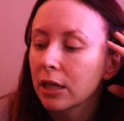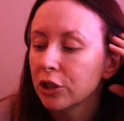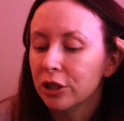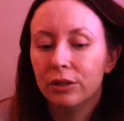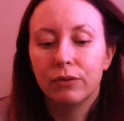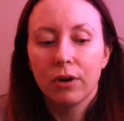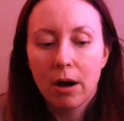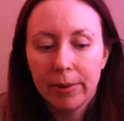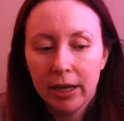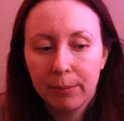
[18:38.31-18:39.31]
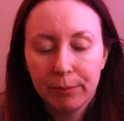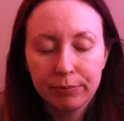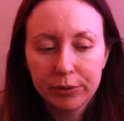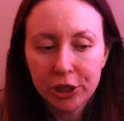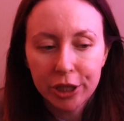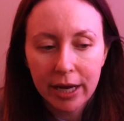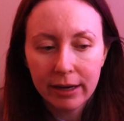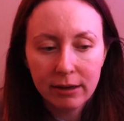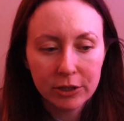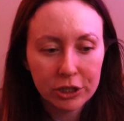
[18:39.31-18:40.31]
she's vomiting
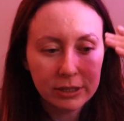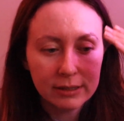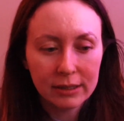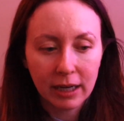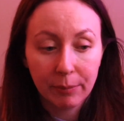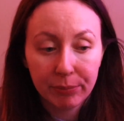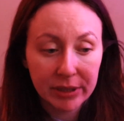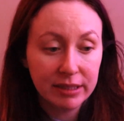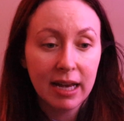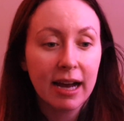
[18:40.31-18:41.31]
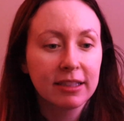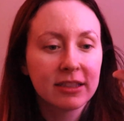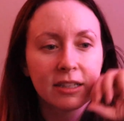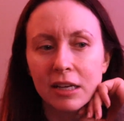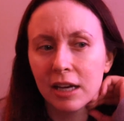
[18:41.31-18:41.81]
shit. She's like possessed.